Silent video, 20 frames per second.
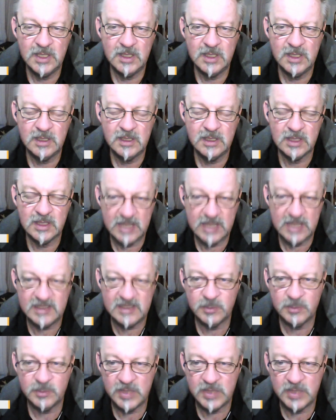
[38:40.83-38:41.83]
galactic
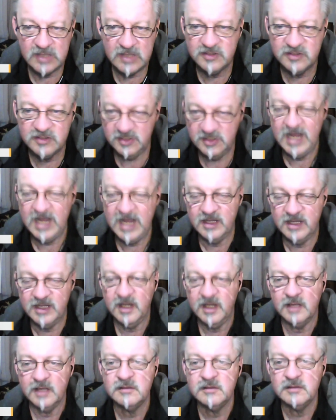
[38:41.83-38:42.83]
beings stand
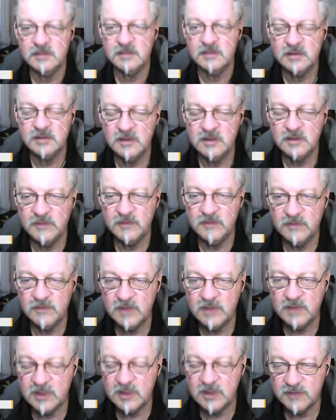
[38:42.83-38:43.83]
out
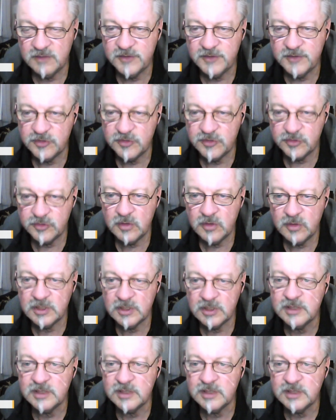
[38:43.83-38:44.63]
very strongly.